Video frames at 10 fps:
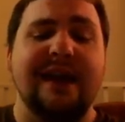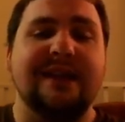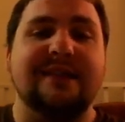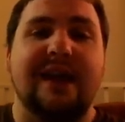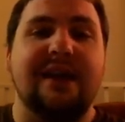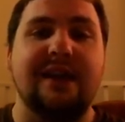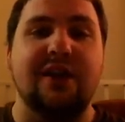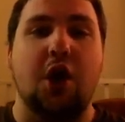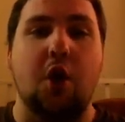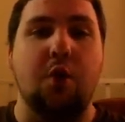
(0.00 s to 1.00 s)
it's like you
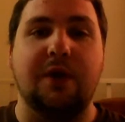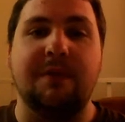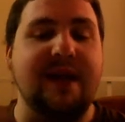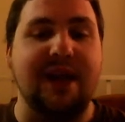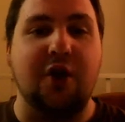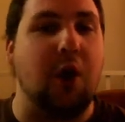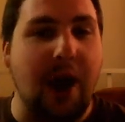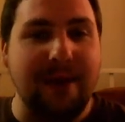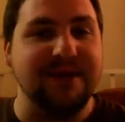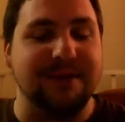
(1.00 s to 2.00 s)
know committing
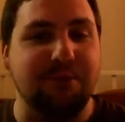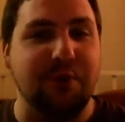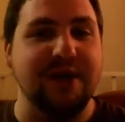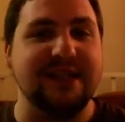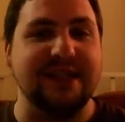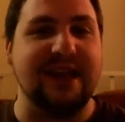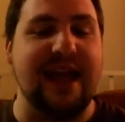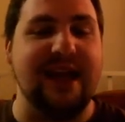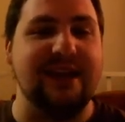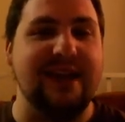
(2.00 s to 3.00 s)
crimes in prison,
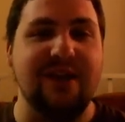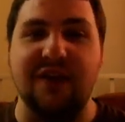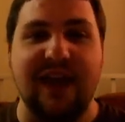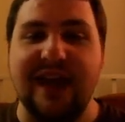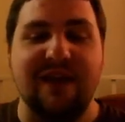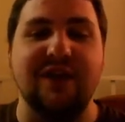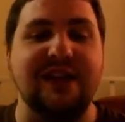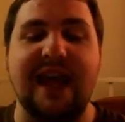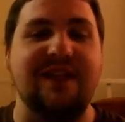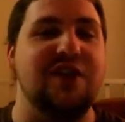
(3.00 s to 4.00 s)
and you're like every
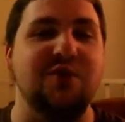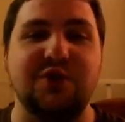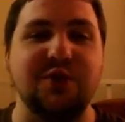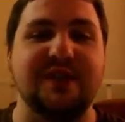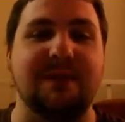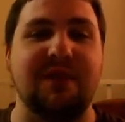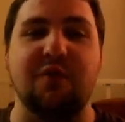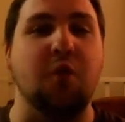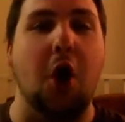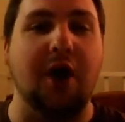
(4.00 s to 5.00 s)
day that you do
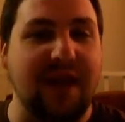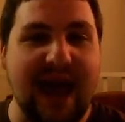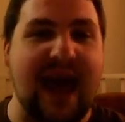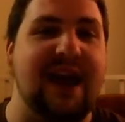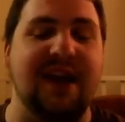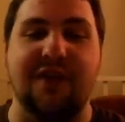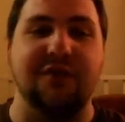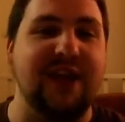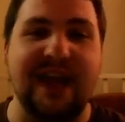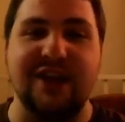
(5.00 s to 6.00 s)
something wrong, they add
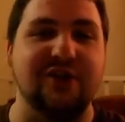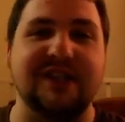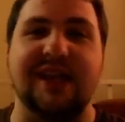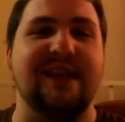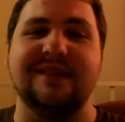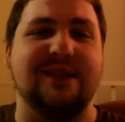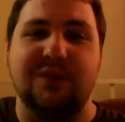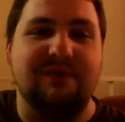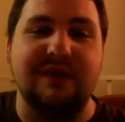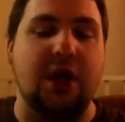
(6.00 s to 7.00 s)
another day to your sentence. It
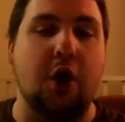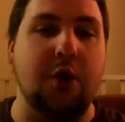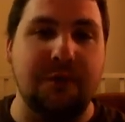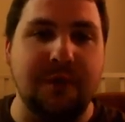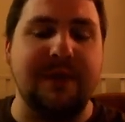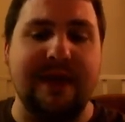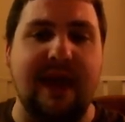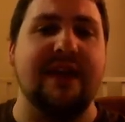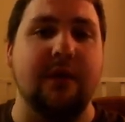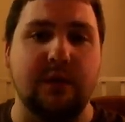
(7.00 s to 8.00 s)
would, you know, it would be
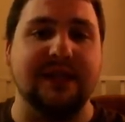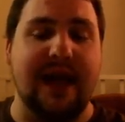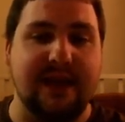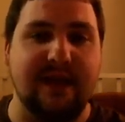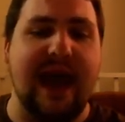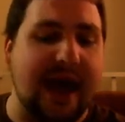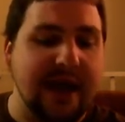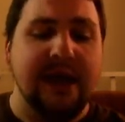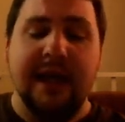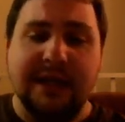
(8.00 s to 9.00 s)
like if it was like that.
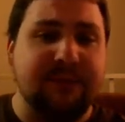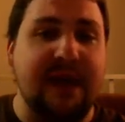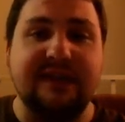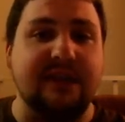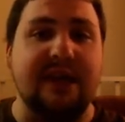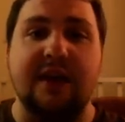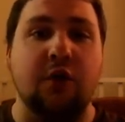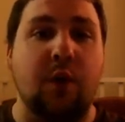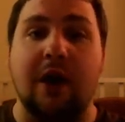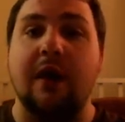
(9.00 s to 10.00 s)
It's basically
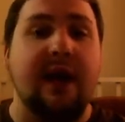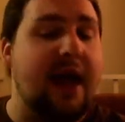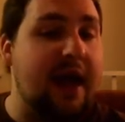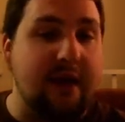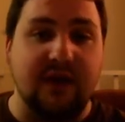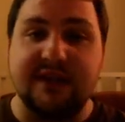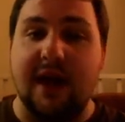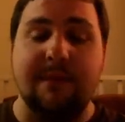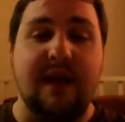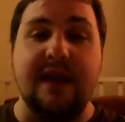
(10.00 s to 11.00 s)
here where every
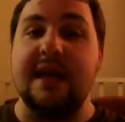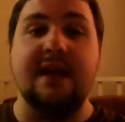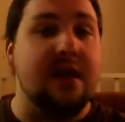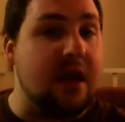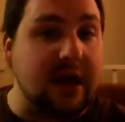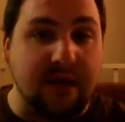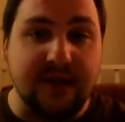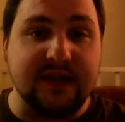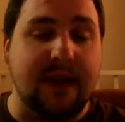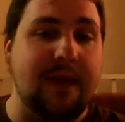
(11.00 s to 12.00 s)
time they eat,
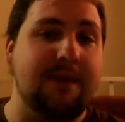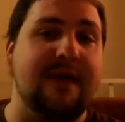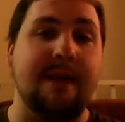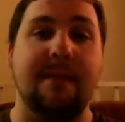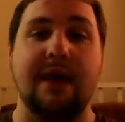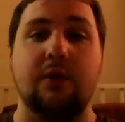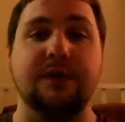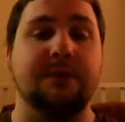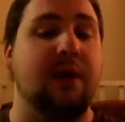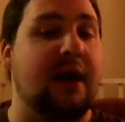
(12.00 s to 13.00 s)
every time they take
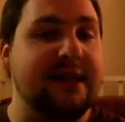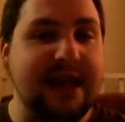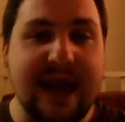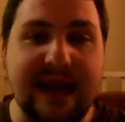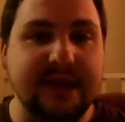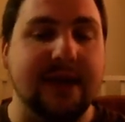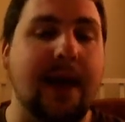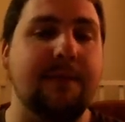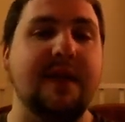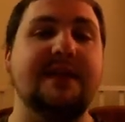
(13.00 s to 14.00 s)
medical supplies,
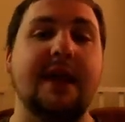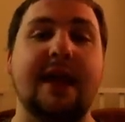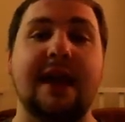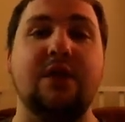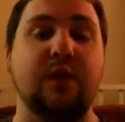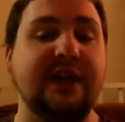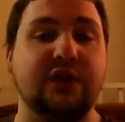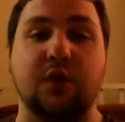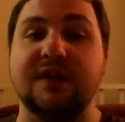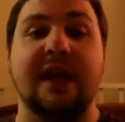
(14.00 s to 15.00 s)
anytime they take any
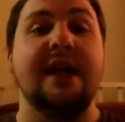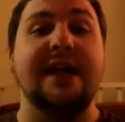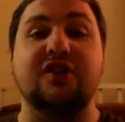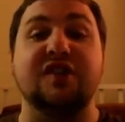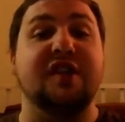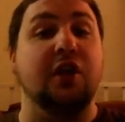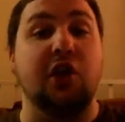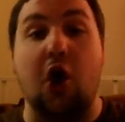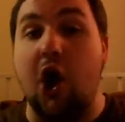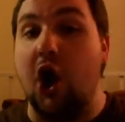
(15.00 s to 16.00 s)
resource, it's just a
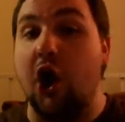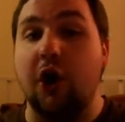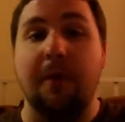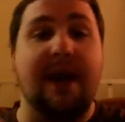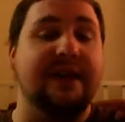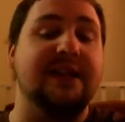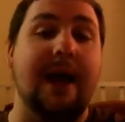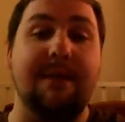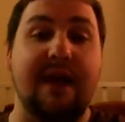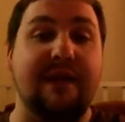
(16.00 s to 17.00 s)
longer amount of
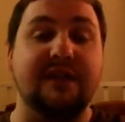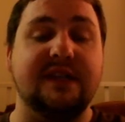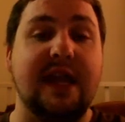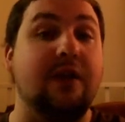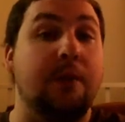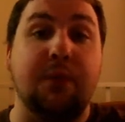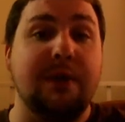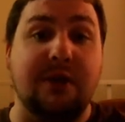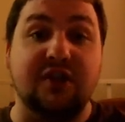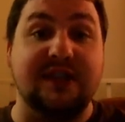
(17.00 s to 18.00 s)
time that they have to stay there. And
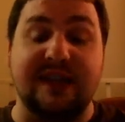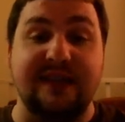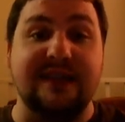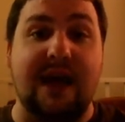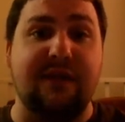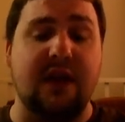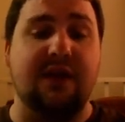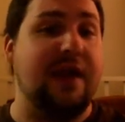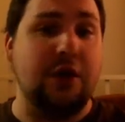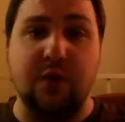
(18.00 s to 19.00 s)
pretty much it's an
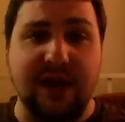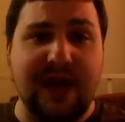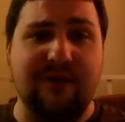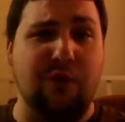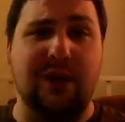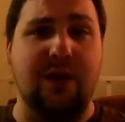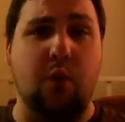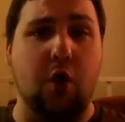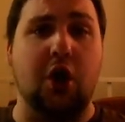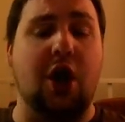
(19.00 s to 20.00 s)
indefinite thing. You can never really
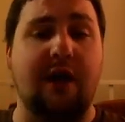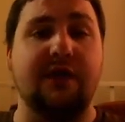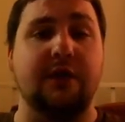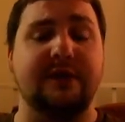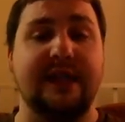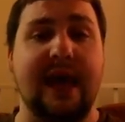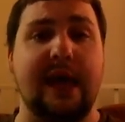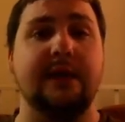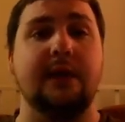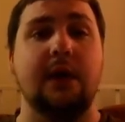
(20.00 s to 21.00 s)
work off your debt
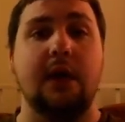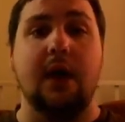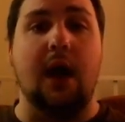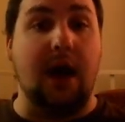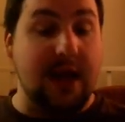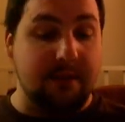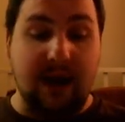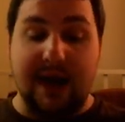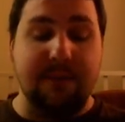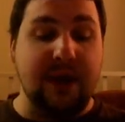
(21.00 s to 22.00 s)
uh, in
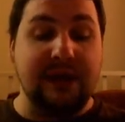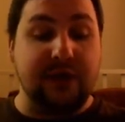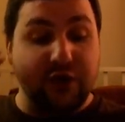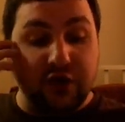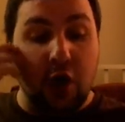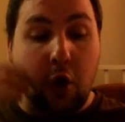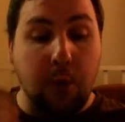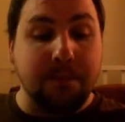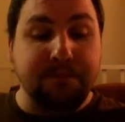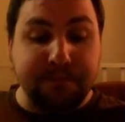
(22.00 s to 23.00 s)
my opinion. So,